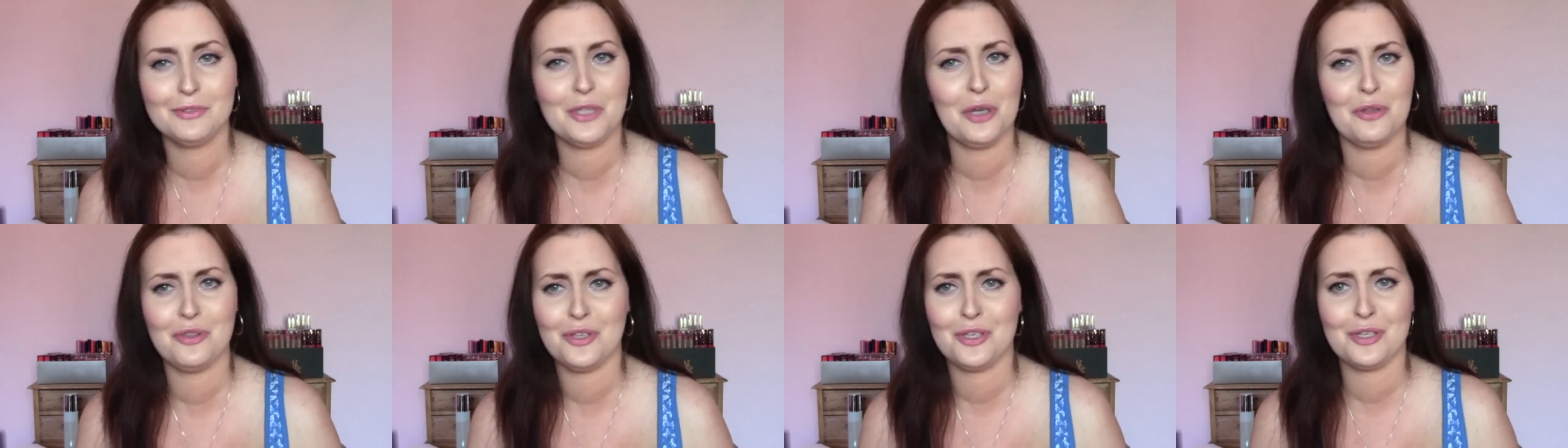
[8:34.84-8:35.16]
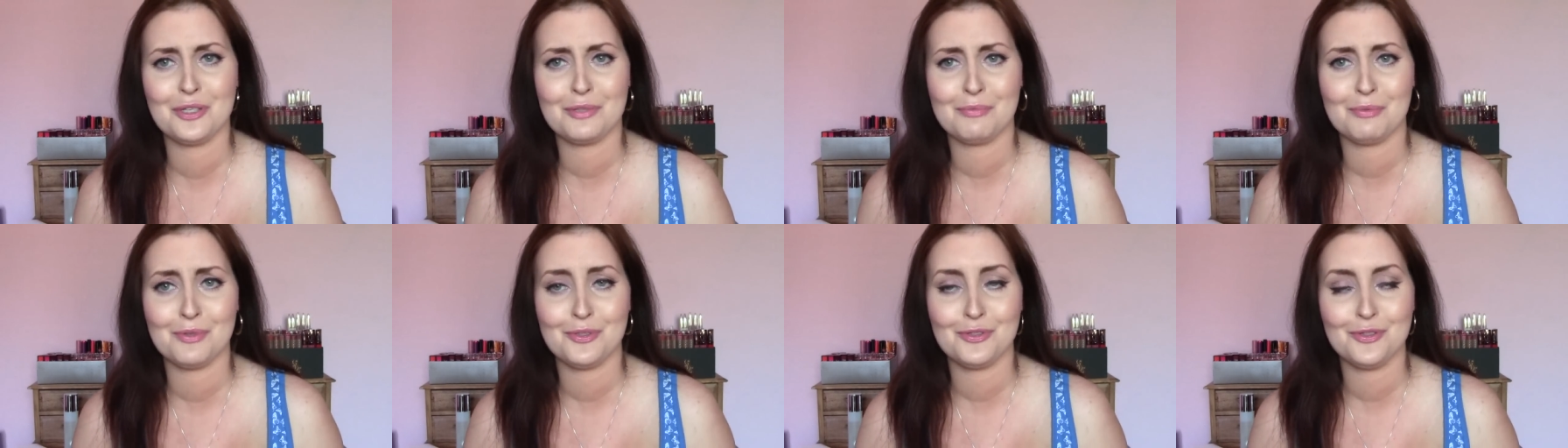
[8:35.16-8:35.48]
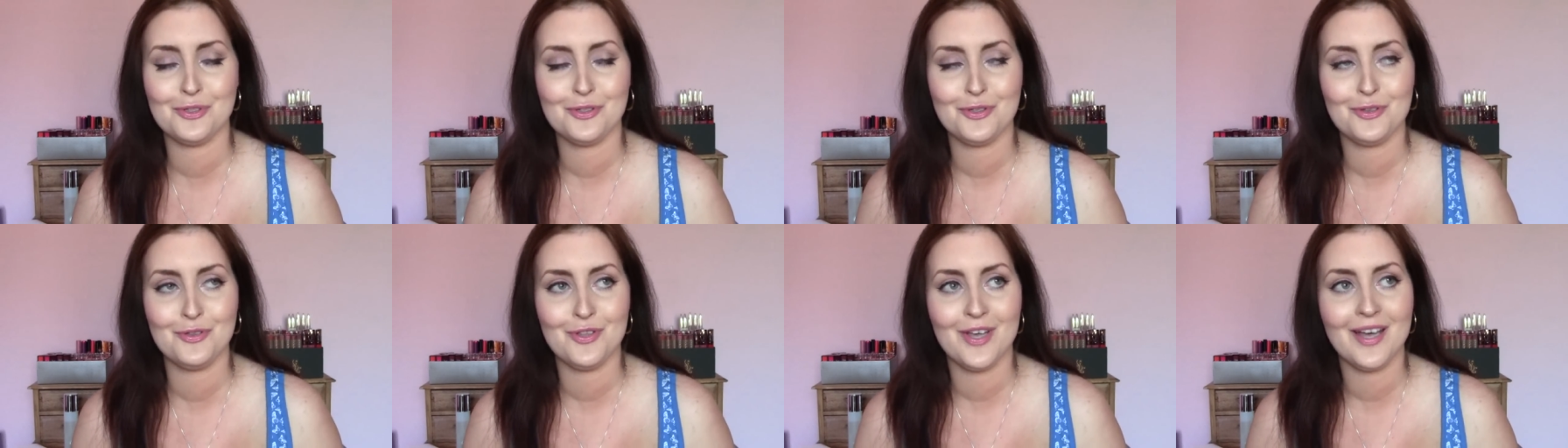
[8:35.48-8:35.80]
Don't know you're
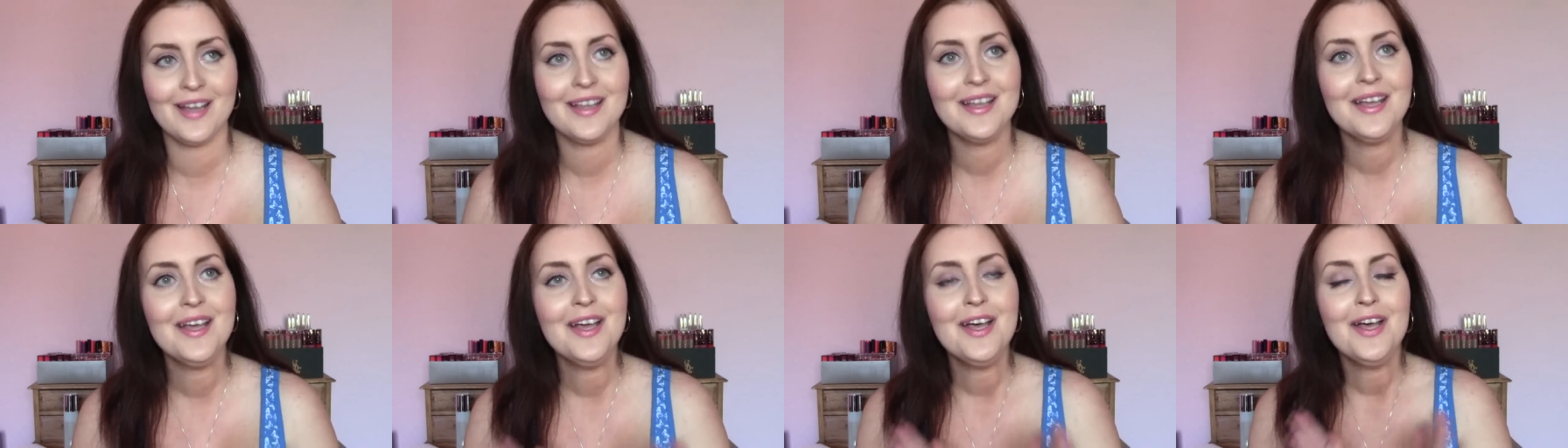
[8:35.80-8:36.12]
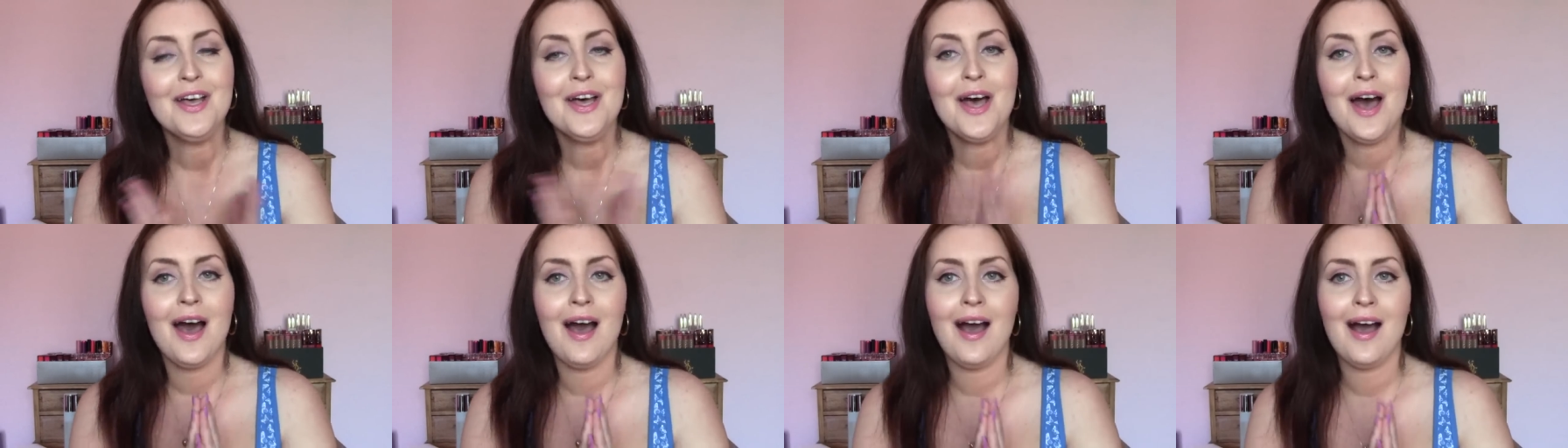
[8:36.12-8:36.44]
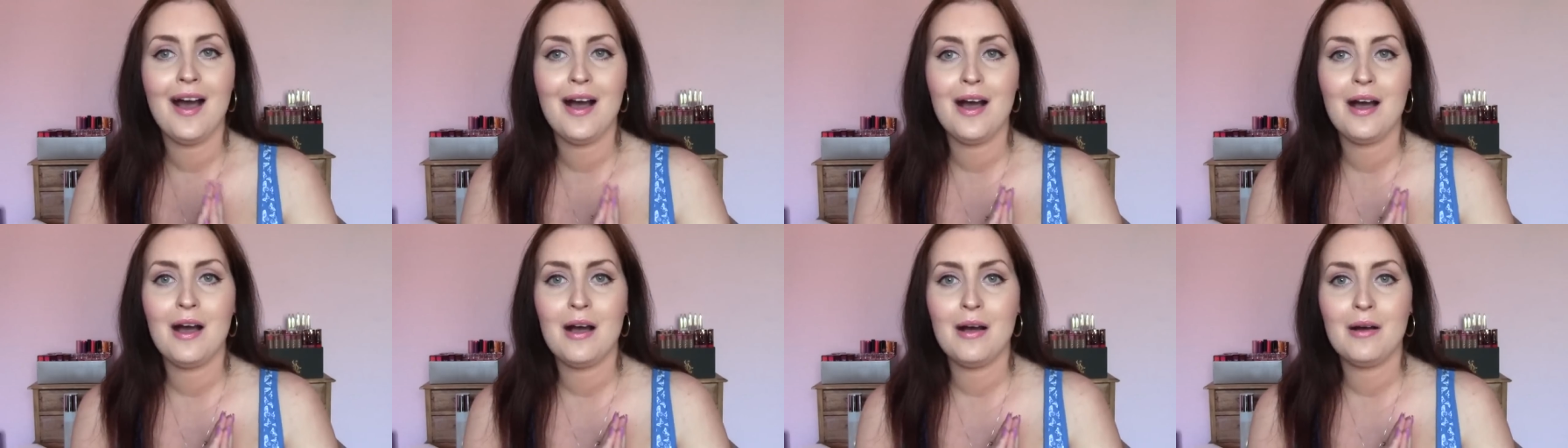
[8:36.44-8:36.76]
supposed to do that.
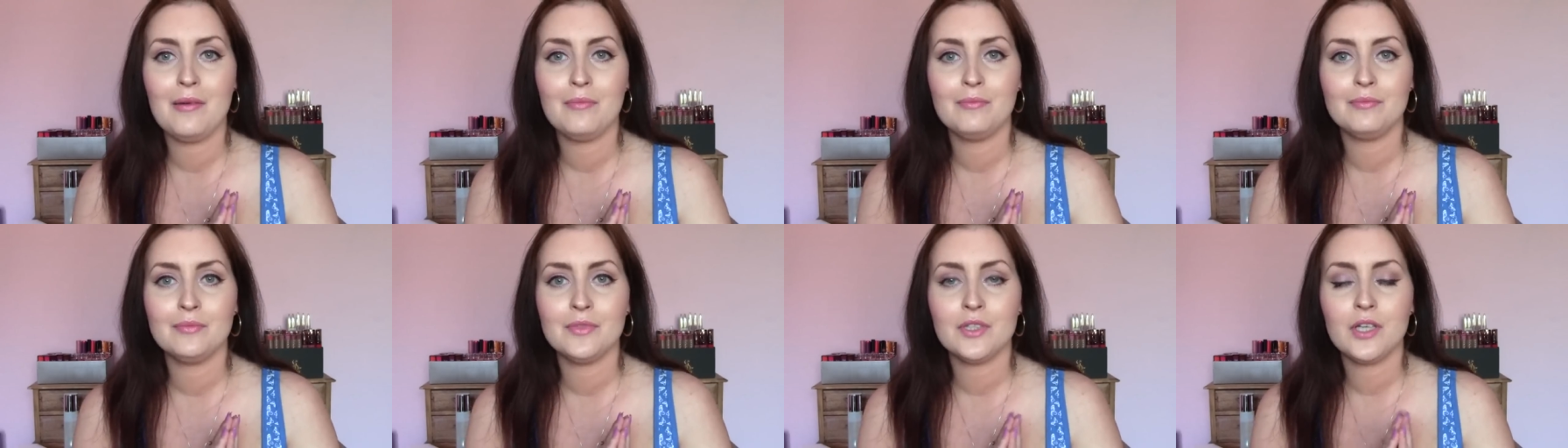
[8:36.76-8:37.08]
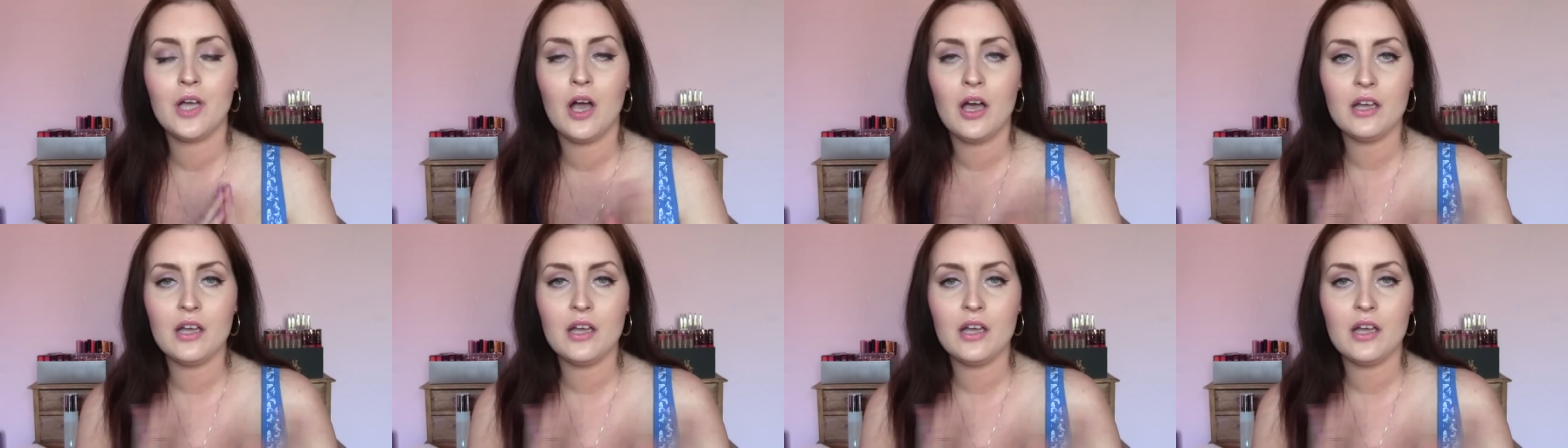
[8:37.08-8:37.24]
Um,